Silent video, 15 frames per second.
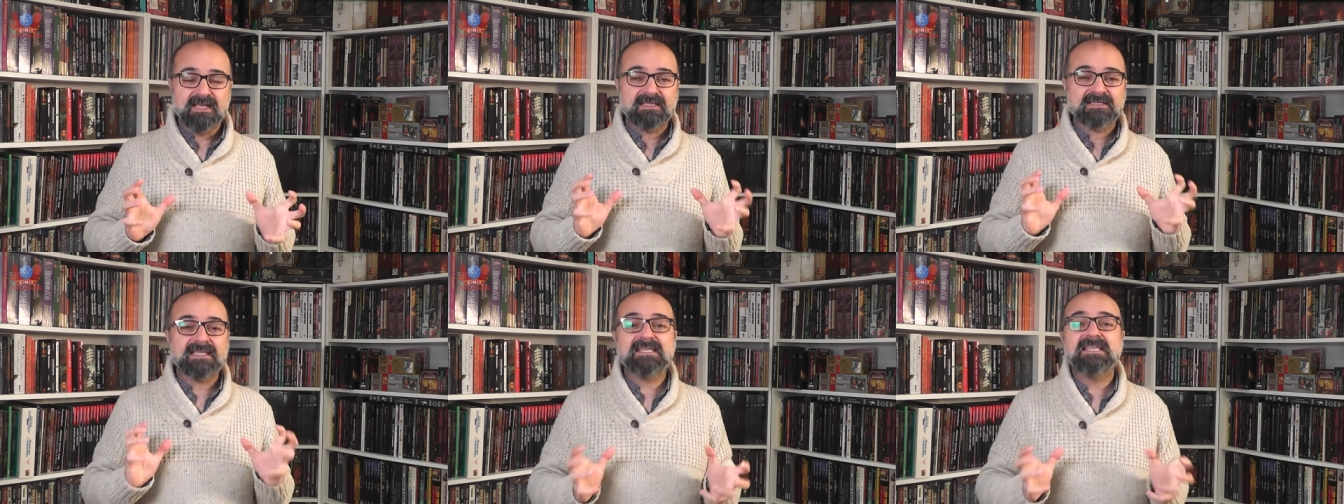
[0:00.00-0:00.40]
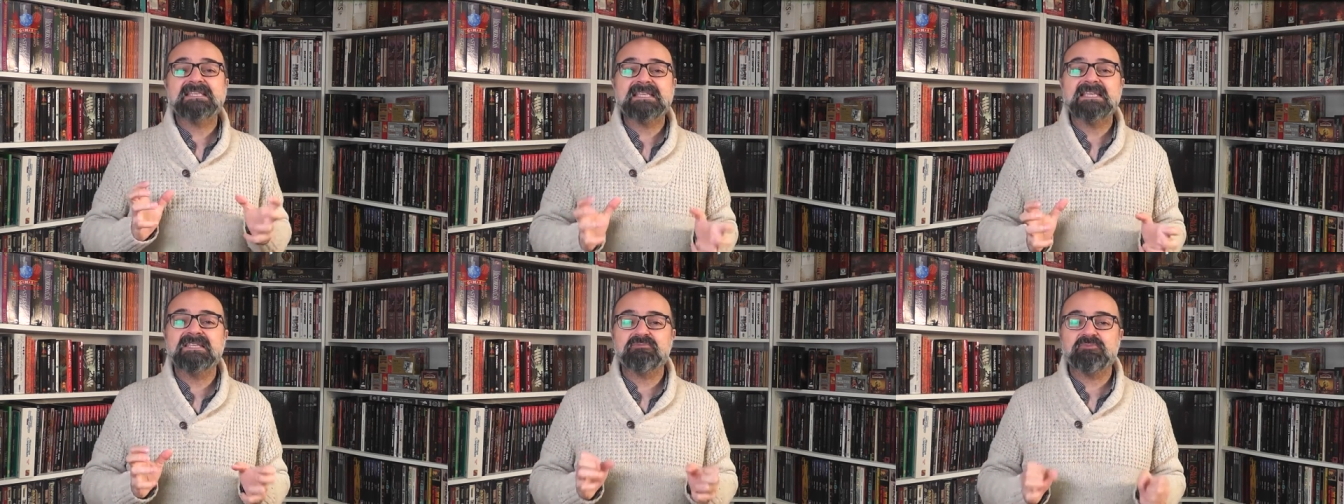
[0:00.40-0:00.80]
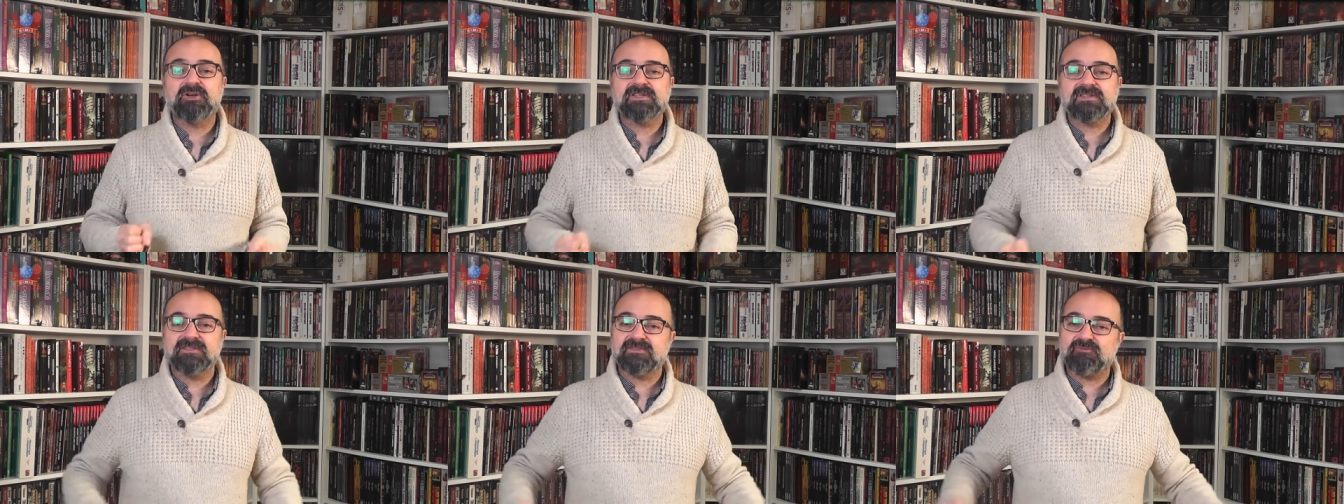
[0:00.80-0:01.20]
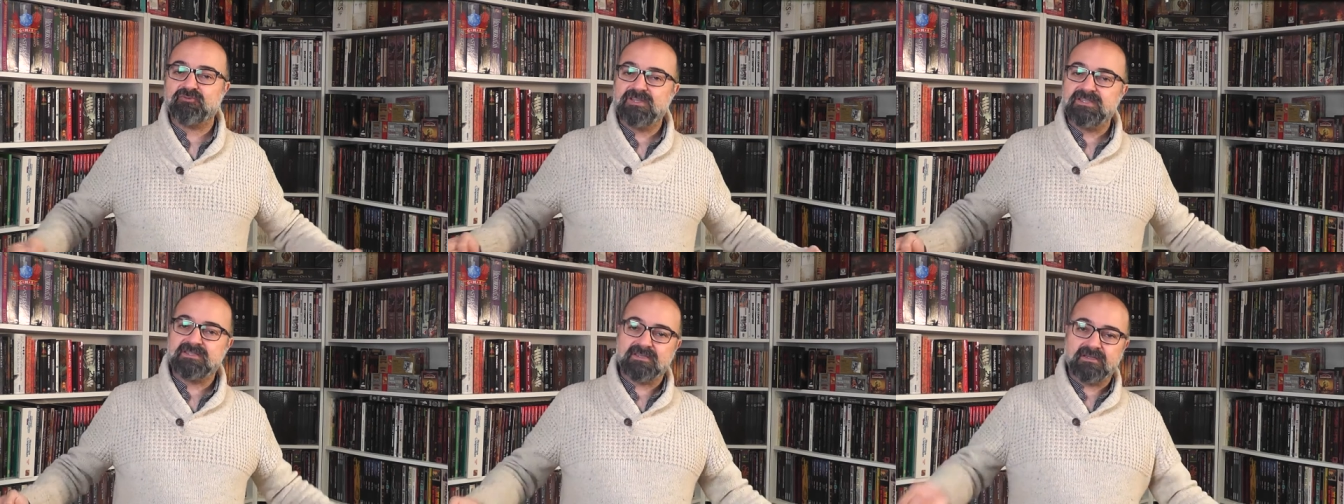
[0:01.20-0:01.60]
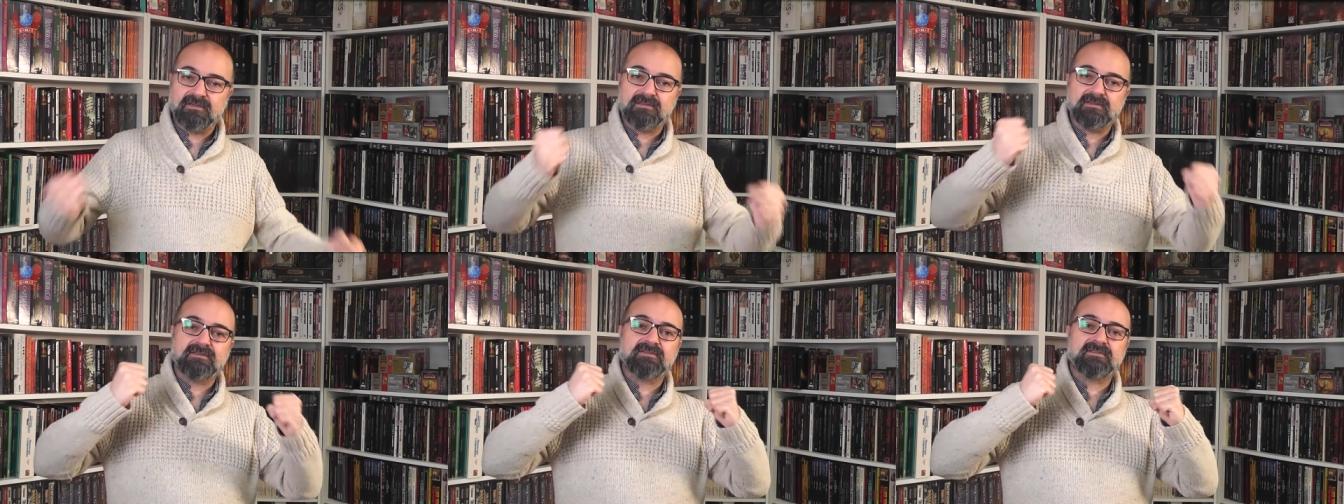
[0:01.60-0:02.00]
The deceased person
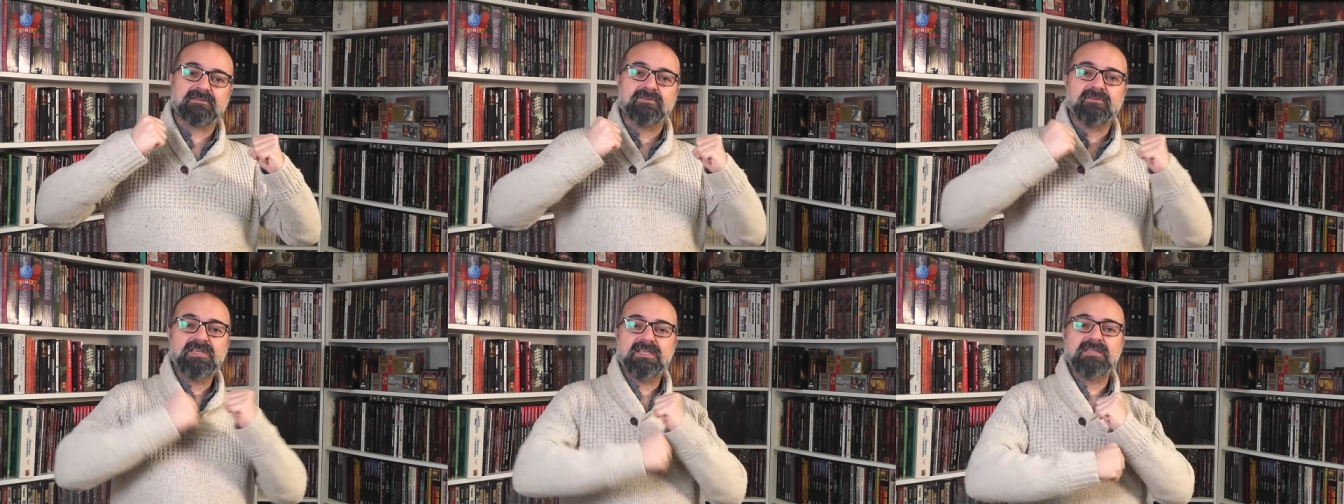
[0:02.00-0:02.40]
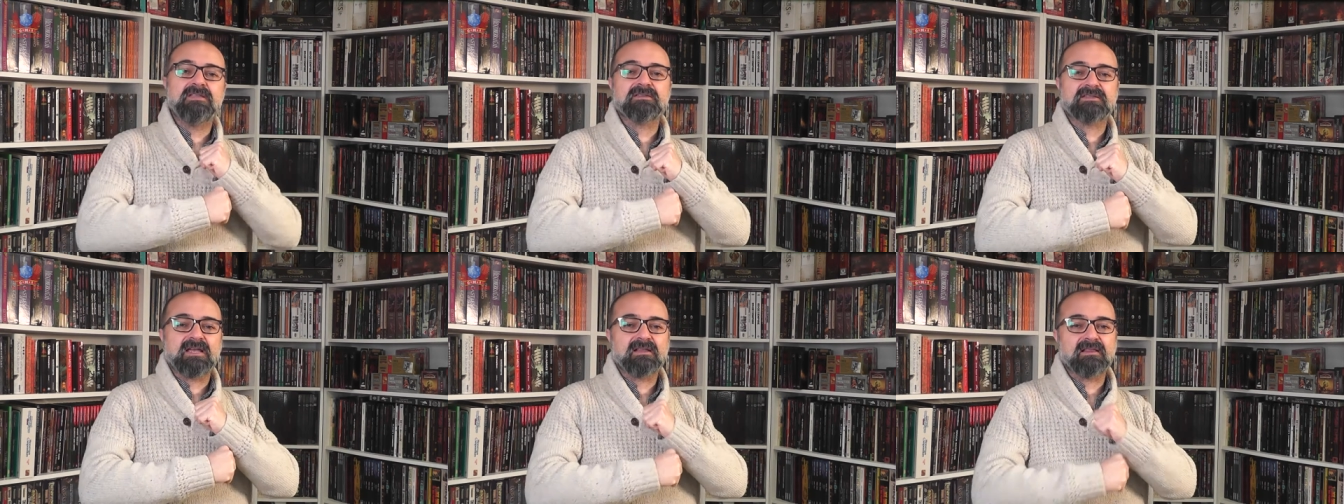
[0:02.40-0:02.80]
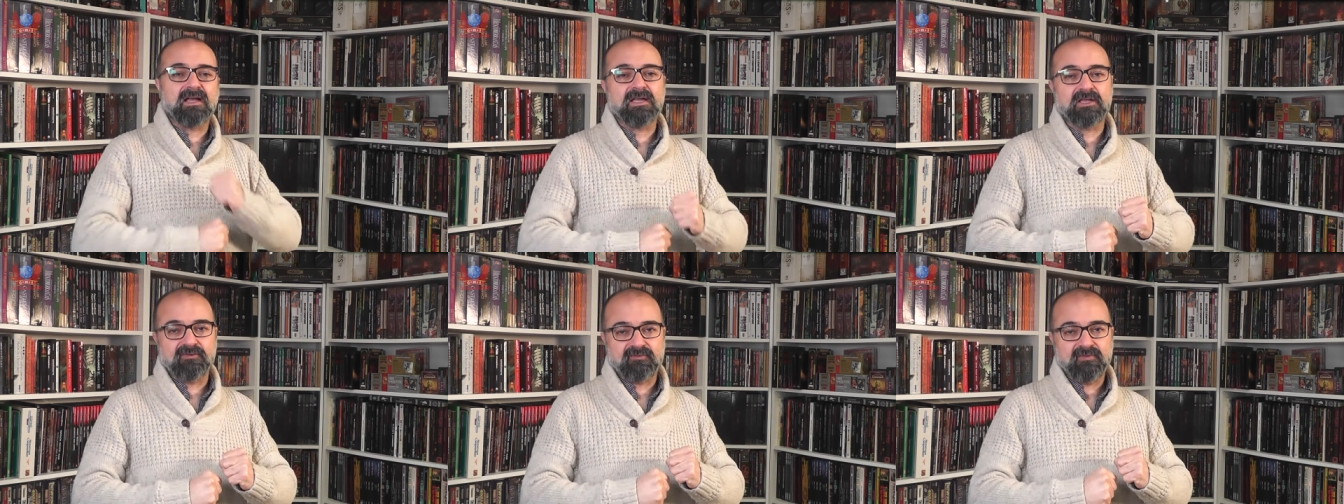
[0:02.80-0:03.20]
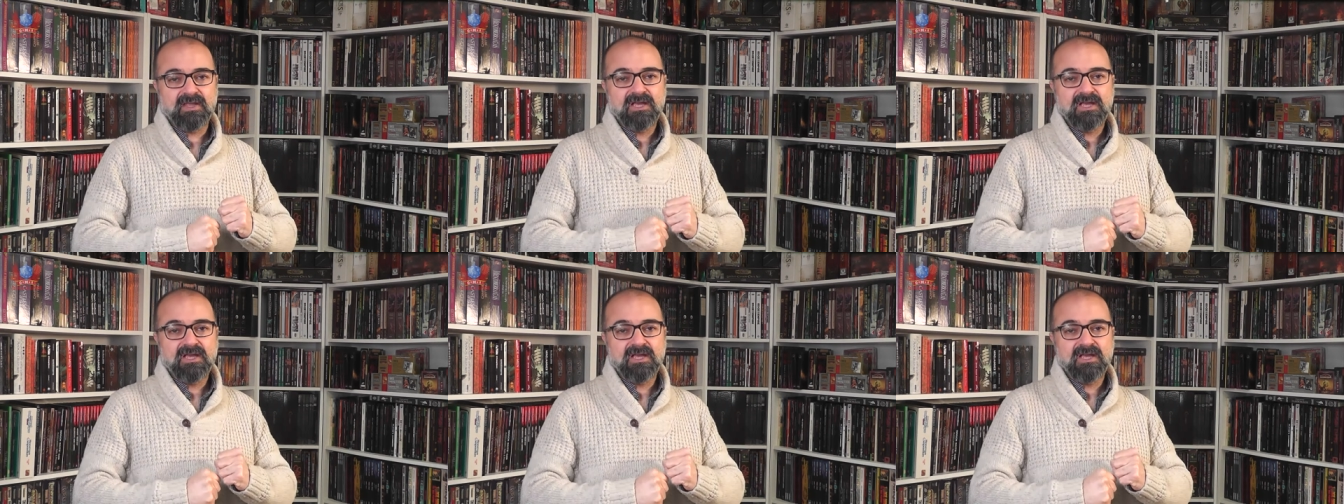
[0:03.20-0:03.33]
returns to hideous and live.